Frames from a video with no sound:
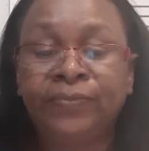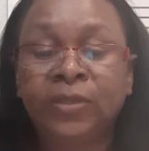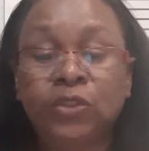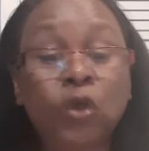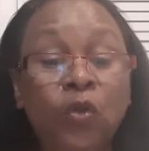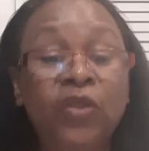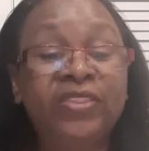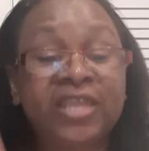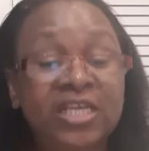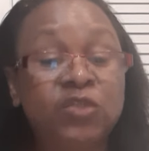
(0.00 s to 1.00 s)
So
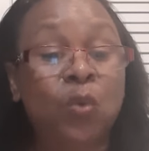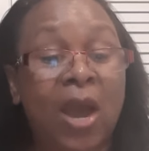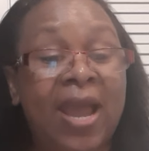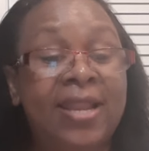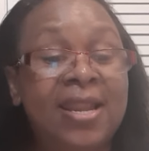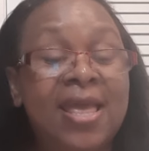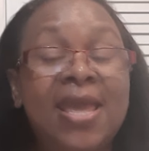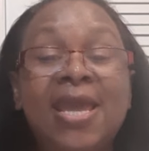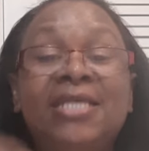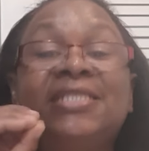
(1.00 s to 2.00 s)
this one
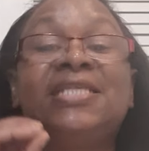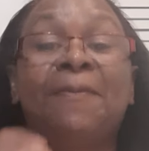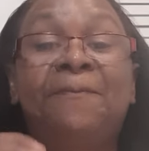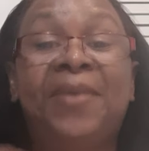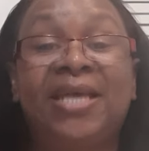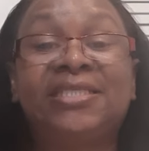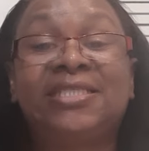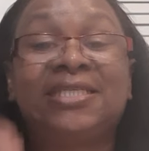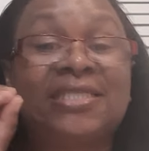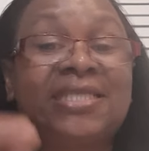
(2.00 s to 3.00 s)
is the
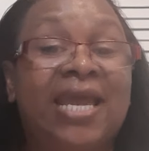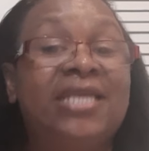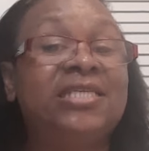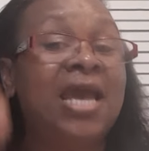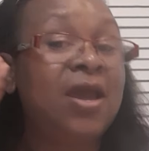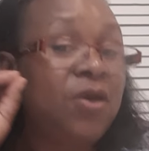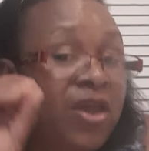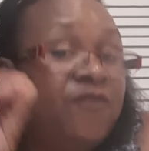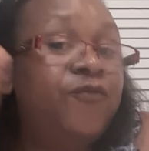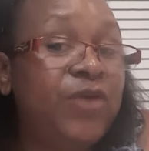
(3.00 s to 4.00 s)
best stage
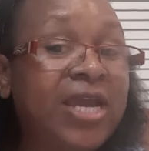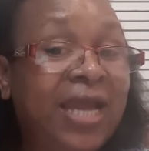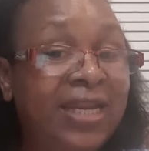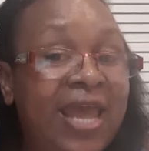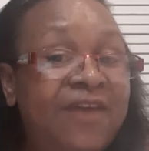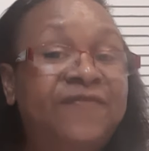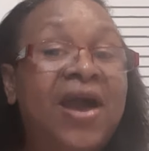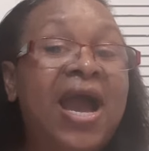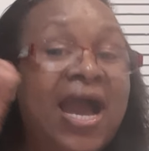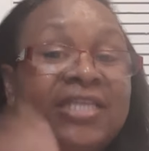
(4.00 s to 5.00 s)
if we can
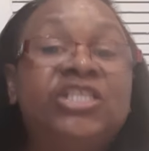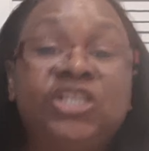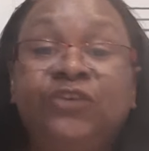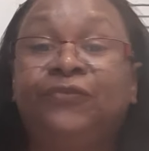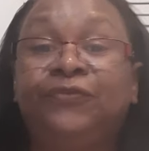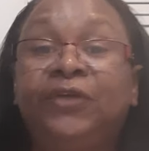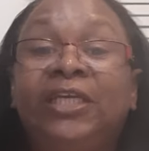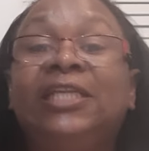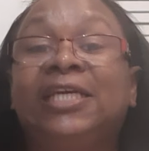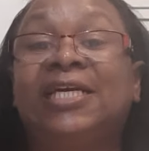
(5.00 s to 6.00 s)
ever achieve
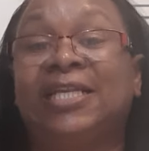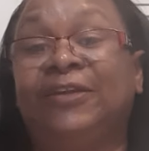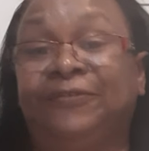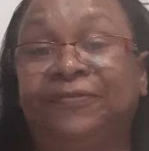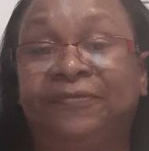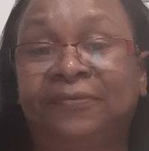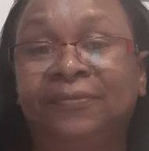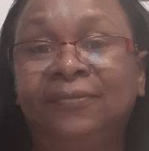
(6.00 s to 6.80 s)
in grief.